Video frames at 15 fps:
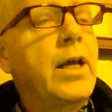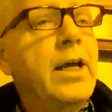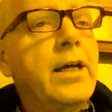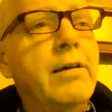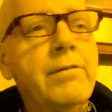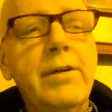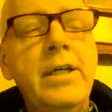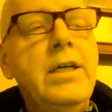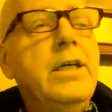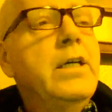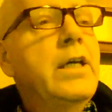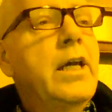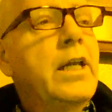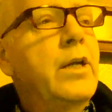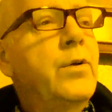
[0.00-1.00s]
have.
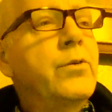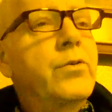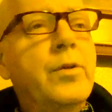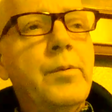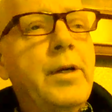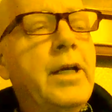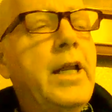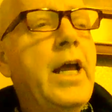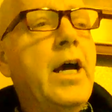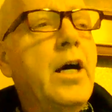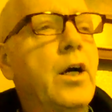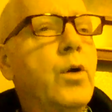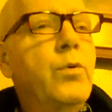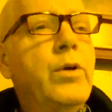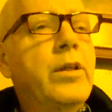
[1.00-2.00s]
And there was some kind of
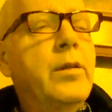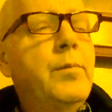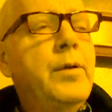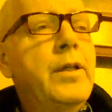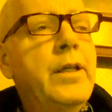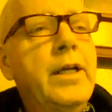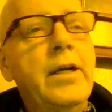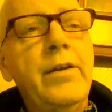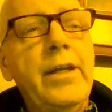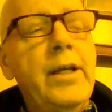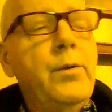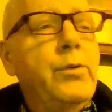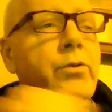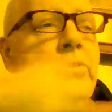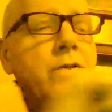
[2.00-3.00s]
algorithm in there
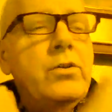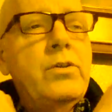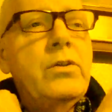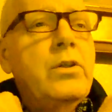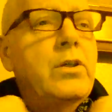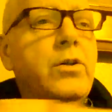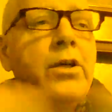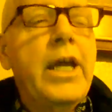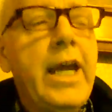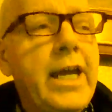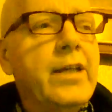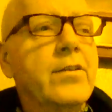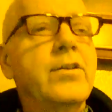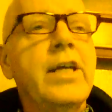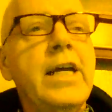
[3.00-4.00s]
that was just, you
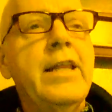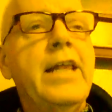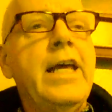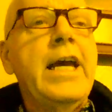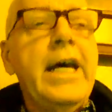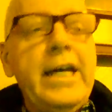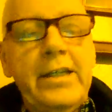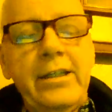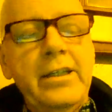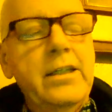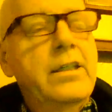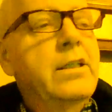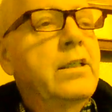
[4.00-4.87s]
can't say that.